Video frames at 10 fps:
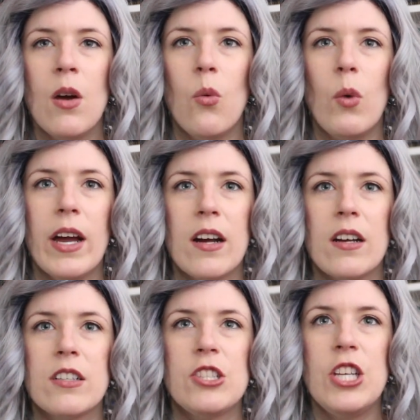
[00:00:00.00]

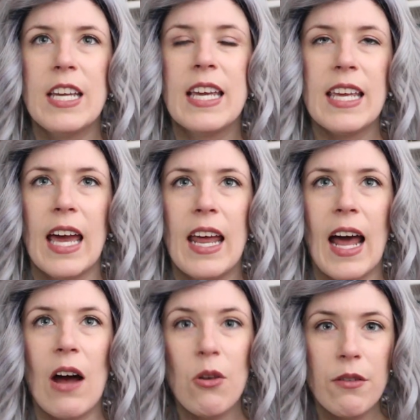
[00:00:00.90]
where she can get
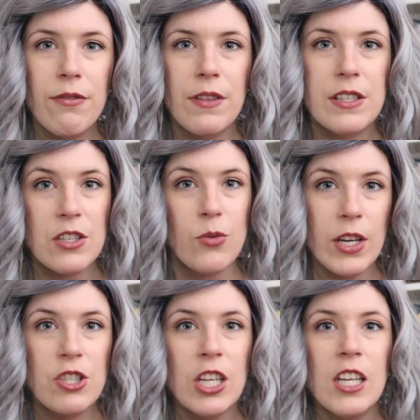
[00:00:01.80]
out of the
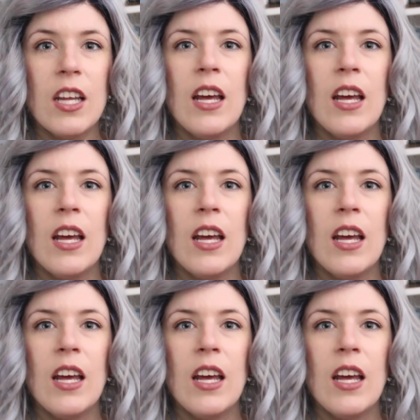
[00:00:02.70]
situation